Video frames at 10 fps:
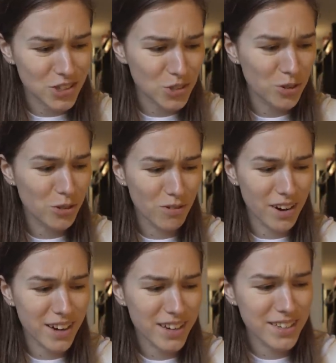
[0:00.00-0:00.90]
enjoy the
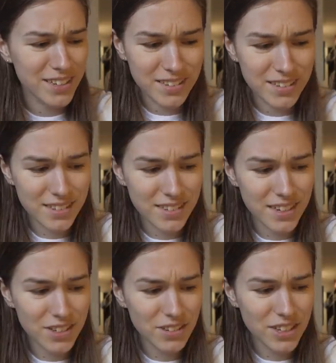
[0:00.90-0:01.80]
ride.
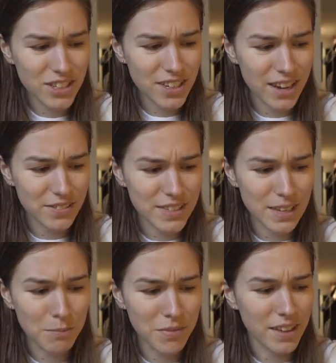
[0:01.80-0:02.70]
I do actually have
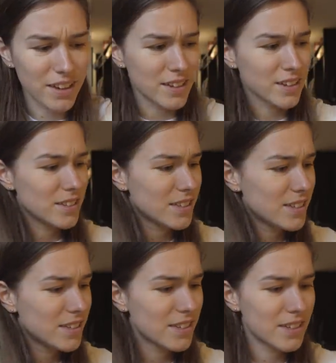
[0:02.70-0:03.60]
some
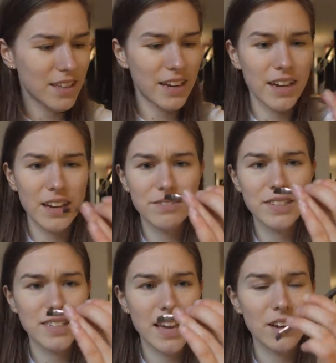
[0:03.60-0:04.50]
things. Like, I have
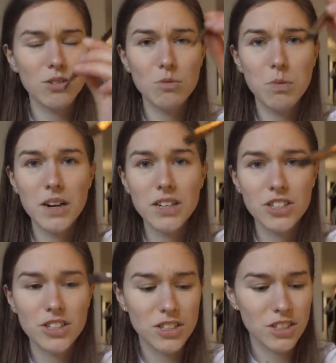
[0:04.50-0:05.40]
this angled
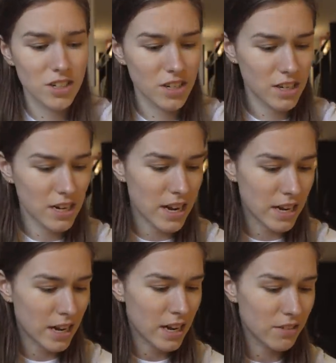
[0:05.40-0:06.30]
brush,
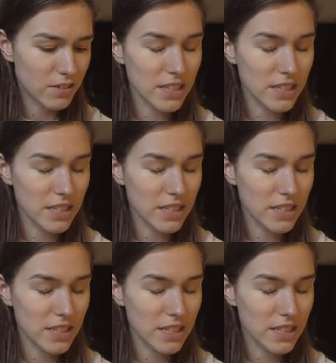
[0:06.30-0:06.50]
and I have